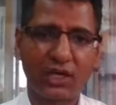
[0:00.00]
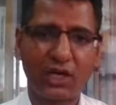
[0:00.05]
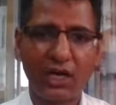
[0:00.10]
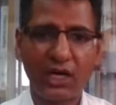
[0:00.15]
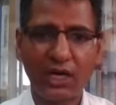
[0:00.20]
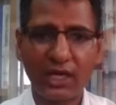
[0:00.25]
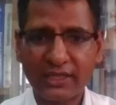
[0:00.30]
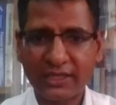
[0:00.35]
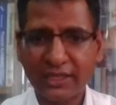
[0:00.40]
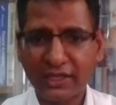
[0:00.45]

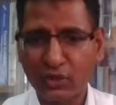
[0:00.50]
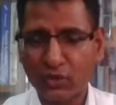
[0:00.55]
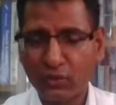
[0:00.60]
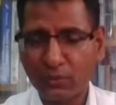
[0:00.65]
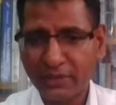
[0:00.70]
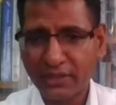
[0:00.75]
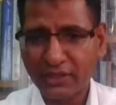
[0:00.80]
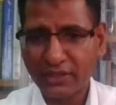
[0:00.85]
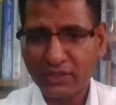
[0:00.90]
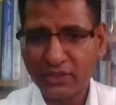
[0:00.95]
All the
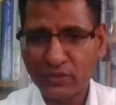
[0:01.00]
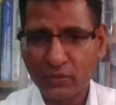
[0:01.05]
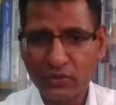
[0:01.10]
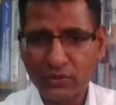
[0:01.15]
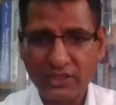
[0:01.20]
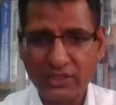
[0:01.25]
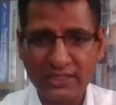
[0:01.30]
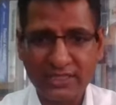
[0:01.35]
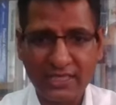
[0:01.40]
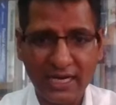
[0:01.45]
human
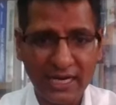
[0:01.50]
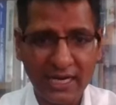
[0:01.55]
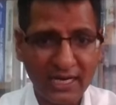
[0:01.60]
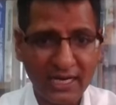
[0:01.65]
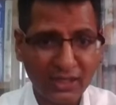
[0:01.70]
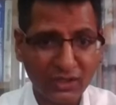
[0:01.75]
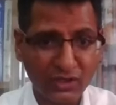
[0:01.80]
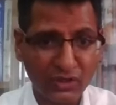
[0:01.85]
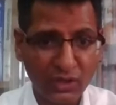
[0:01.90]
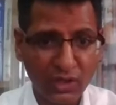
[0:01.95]
resources
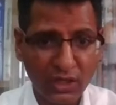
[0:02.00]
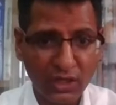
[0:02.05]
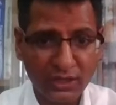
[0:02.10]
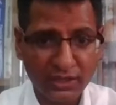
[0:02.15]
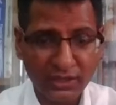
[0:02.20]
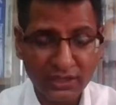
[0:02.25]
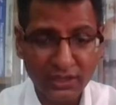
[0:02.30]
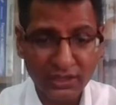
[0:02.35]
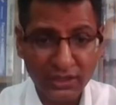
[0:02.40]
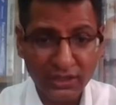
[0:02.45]
are not
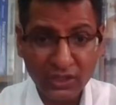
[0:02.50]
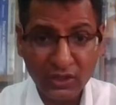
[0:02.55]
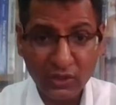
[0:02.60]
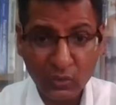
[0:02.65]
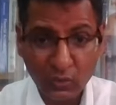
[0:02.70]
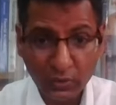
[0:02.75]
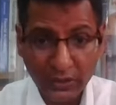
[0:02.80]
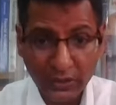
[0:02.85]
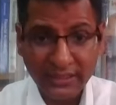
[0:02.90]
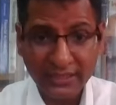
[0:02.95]

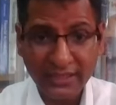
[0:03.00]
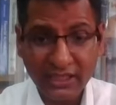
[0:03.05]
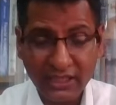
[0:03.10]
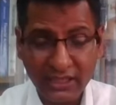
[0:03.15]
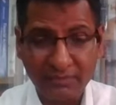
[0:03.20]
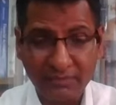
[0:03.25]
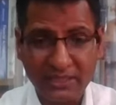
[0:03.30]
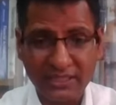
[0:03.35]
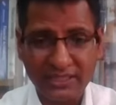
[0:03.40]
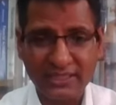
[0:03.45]
equally
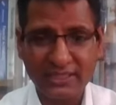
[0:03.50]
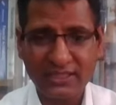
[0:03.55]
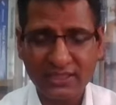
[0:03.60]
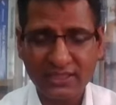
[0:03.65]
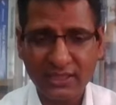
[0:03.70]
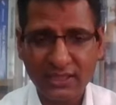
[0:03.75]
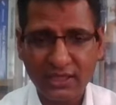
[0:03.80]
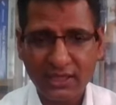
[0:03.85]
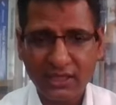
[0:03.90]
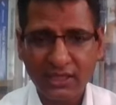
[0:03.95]
committed.
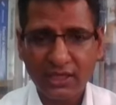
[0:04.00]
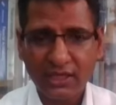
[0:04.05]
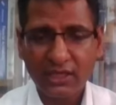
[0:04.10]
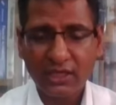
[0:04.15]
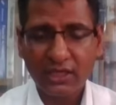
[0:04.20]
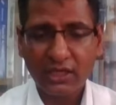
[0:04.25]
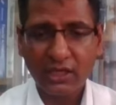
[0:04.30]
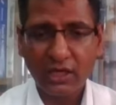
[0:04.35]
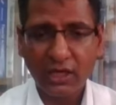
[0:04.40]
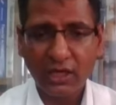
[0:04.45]

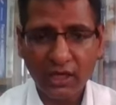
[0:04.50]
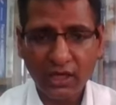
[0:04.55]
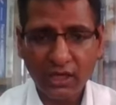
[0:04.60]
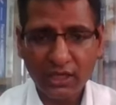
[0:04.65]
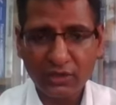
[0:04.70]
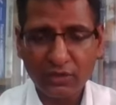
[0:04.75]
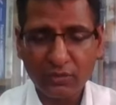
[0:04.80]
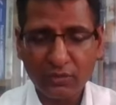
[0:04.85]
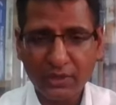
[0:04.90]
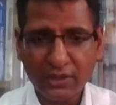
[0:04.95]
all
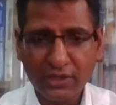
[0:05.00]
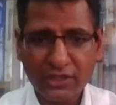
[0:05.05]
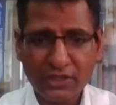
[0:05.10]
human